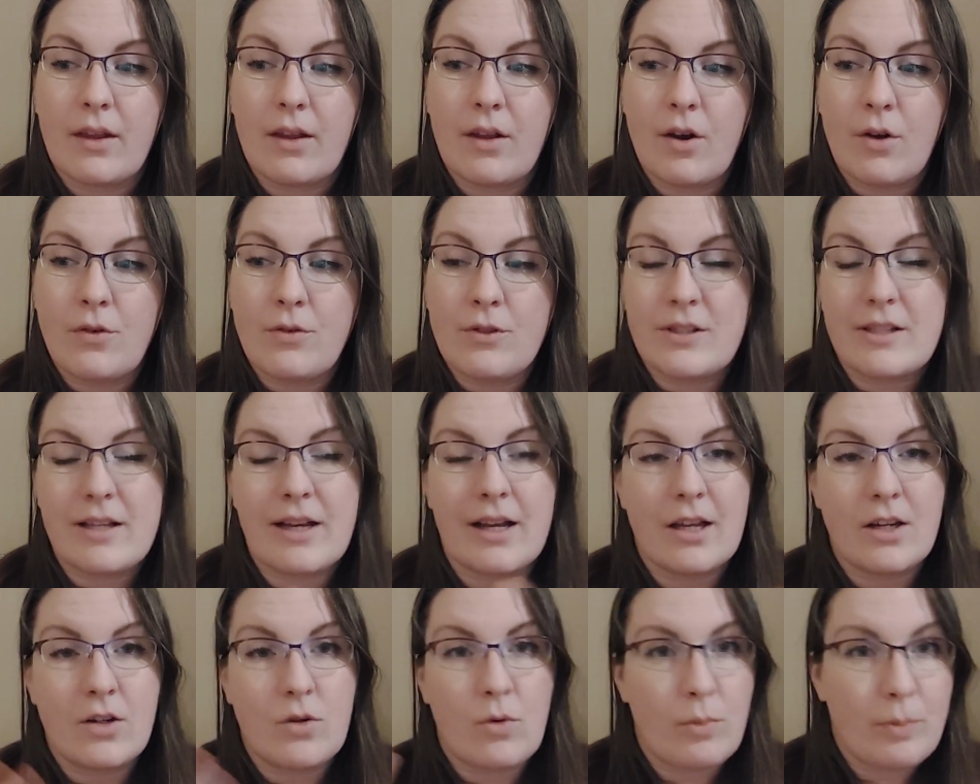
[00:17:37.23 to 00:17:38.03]
obviously
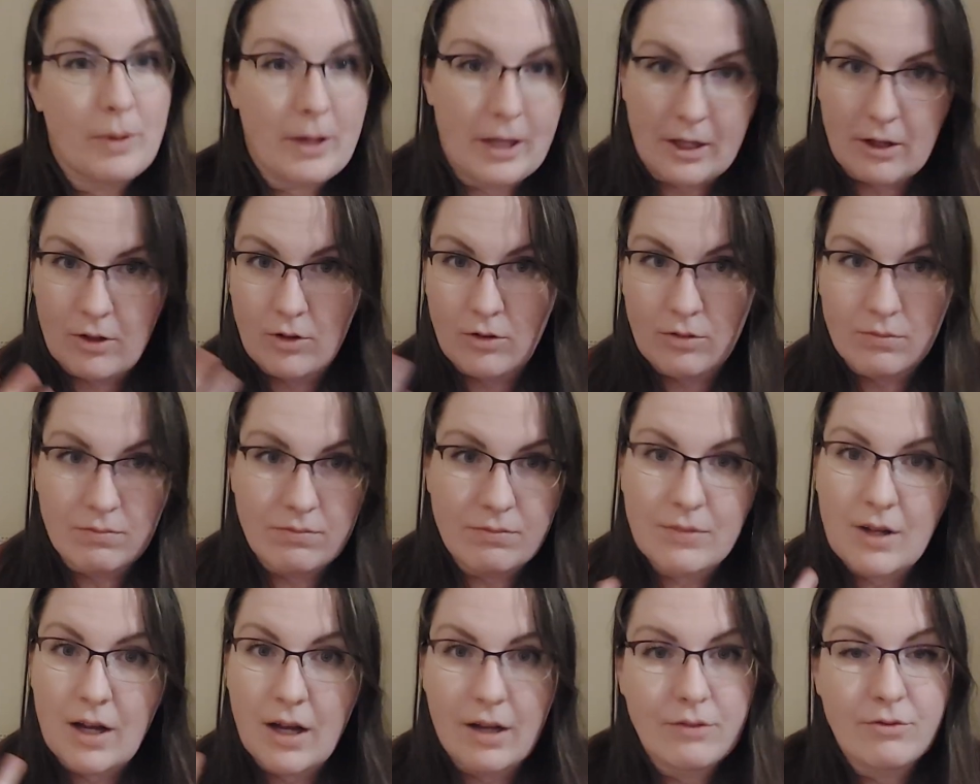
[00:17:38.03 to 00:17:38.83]
they're going to appeal,
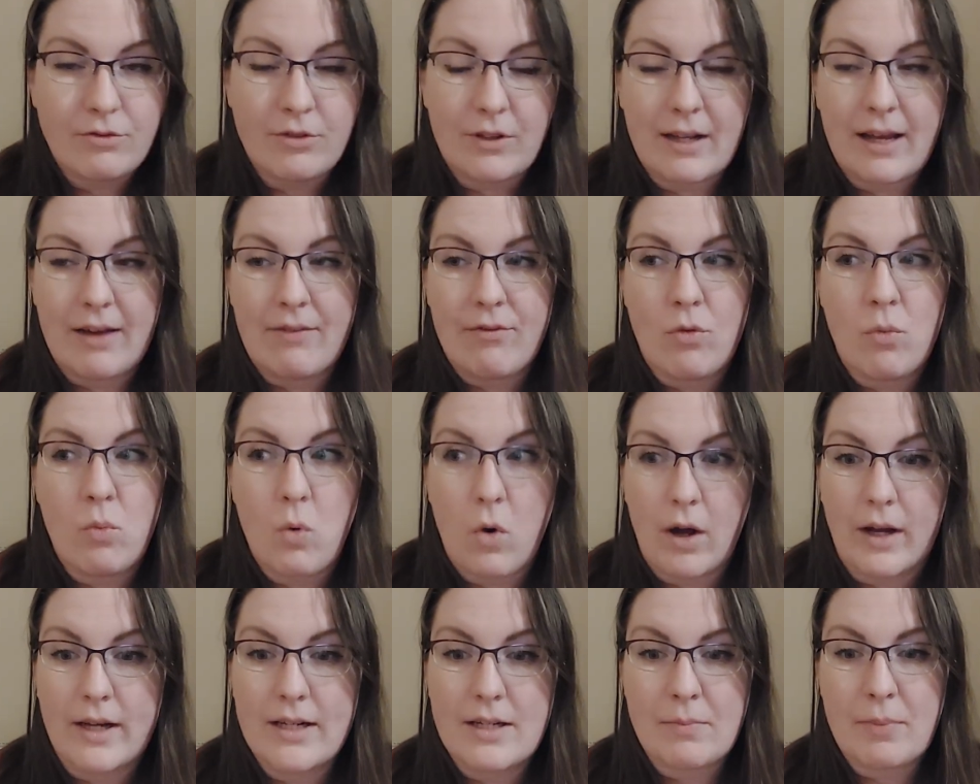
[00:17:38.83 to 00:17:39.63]
hopefully have a
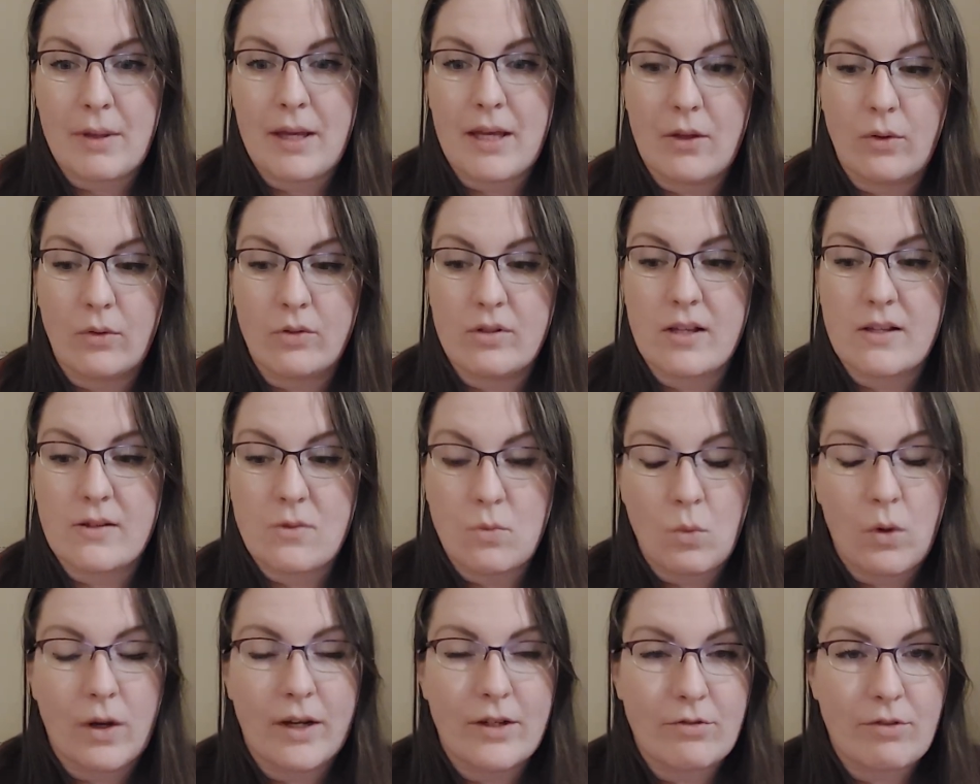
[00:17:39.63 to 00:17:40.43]
wide appeal, so there's a
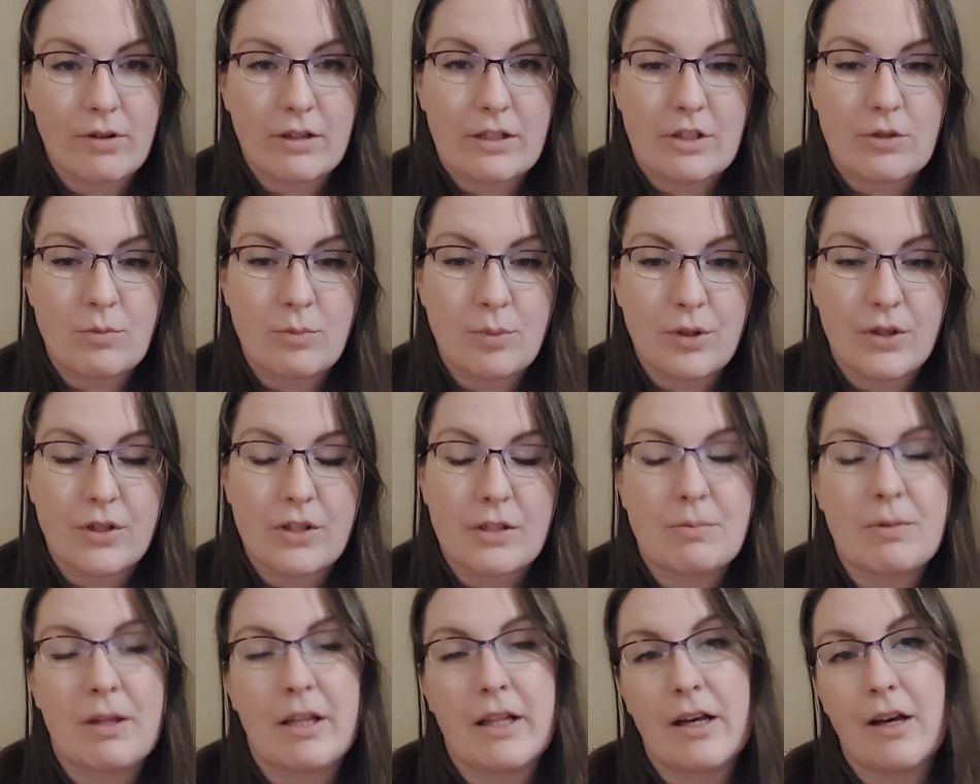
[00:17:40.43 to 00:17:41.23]
wide range of
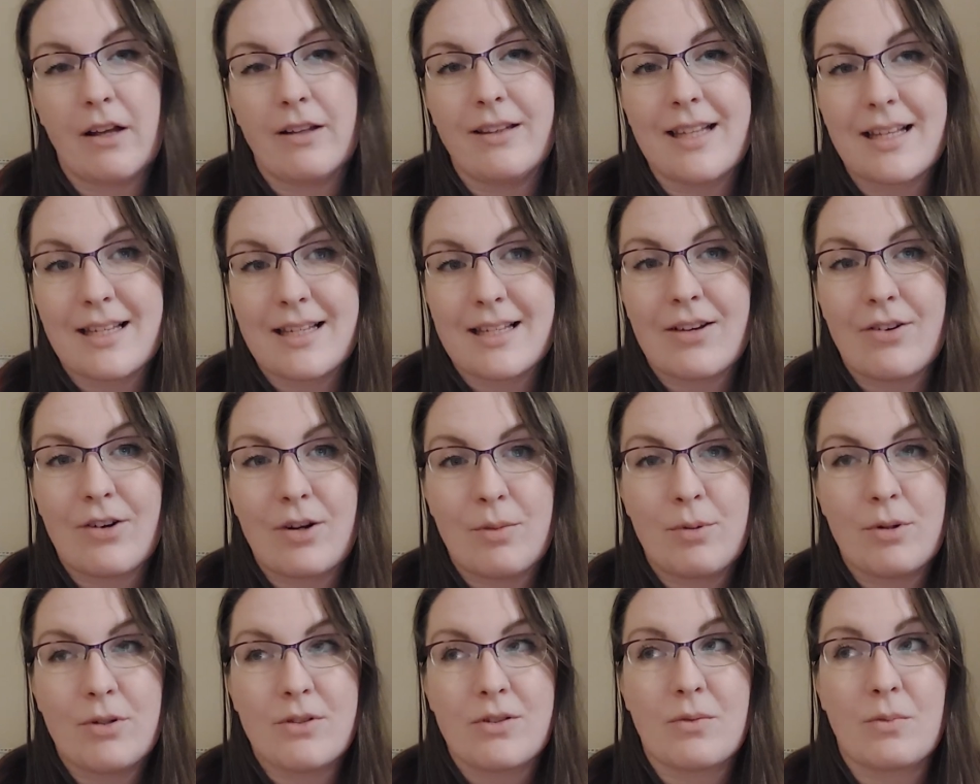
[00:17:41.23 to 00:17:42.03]
books, but they aren't necessarily
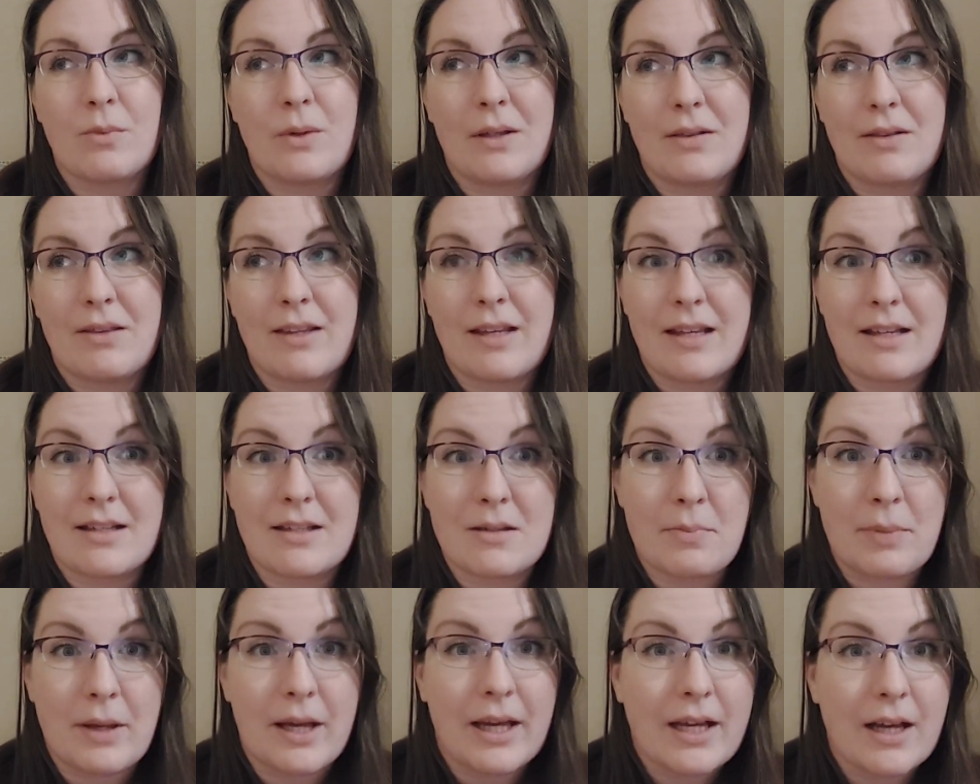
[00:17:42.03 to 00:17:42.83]
books that we'd think to
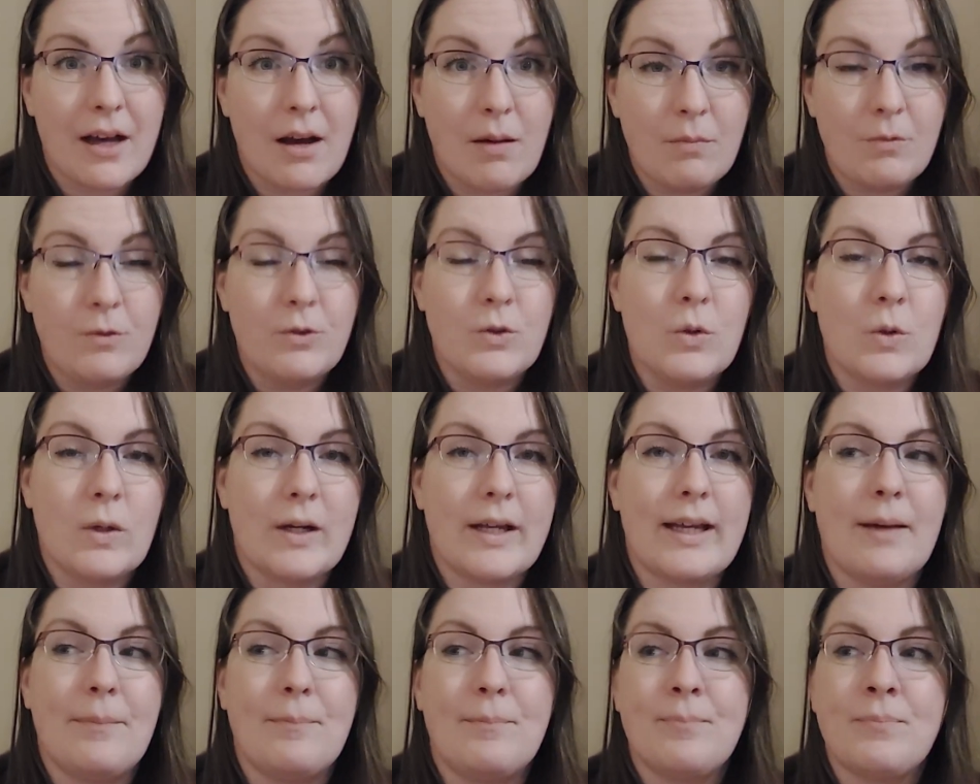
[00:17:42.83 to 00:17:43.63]
pick up for
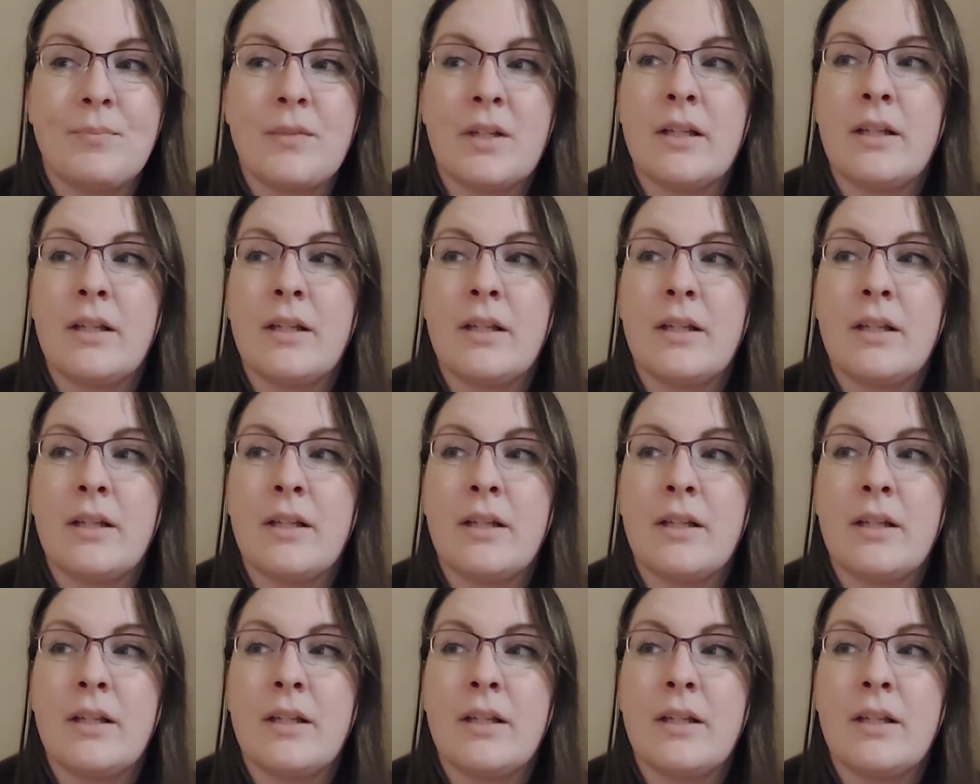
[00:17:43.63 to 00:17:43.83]
him